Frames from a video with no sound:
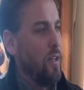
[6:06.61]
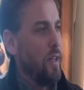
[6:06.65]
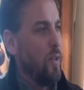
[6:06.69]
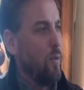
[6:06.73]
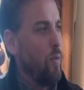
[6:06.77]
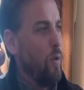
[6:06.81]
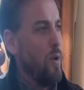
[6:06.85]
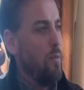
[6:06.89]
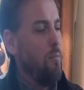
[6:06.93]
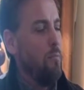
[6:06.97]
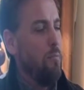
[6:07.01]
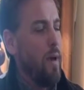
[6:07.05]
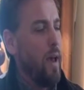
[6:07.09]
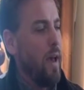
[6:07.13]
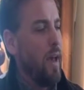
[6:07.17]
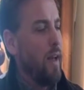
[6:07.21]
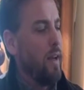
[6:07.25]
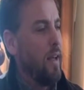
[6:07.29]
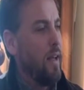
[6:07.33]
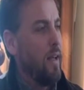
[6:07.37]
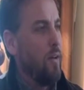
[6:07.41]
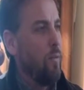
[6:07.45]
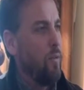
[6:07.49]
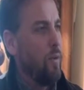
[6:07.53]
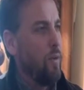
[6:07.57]
Like we
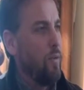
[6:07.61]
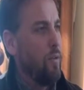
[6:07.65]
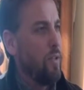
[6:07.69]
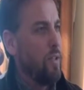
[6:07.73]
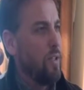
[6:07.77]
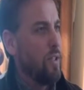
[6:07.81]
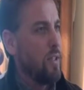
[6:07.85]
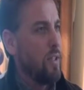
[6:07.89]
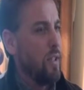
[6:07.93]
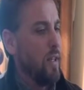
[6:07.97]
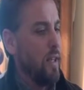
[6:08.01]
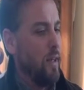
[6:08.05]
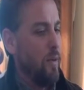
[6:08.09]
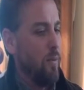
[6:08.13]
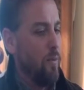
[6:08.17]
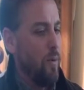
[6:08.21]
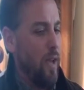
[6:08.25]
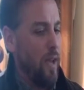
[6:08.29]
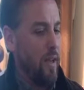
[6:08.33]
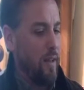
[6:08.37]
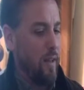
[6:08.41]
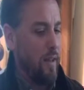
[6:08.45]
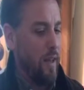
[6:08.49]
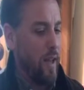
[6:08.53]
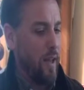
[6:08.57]
met and we were just like,
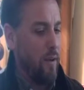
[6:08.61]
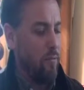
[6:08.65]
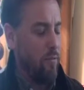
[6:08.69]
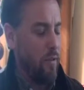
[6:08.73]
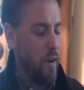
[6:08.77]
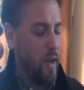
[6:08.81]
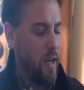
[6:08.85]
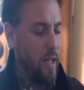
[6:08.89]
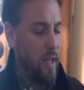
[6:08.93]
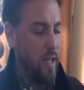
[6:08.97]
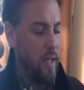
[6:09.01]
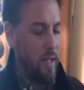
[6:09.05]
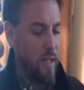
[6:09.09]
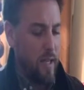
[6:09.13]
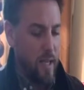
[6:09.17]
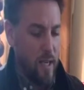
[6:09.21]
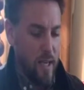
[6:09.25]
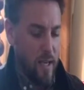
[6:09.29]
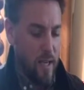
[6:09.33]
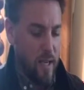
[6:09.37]
I'd read it,